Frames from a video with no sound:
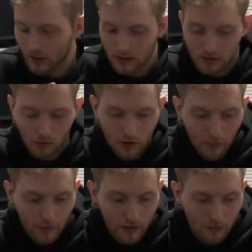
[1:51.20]
So we'll
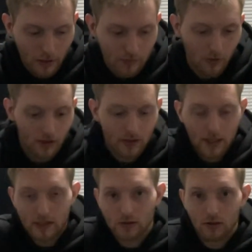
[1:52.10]
jump into the benchmark
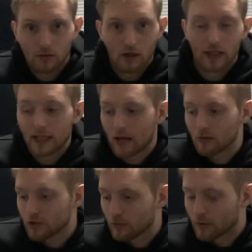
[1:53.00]
test right now. We'll
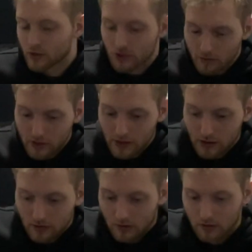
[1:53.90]
show them on
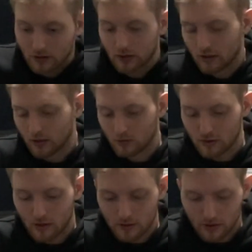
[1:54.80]
screen. The
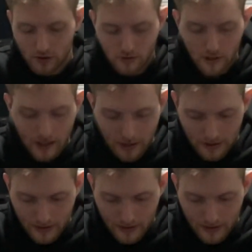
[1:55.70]
results on screen.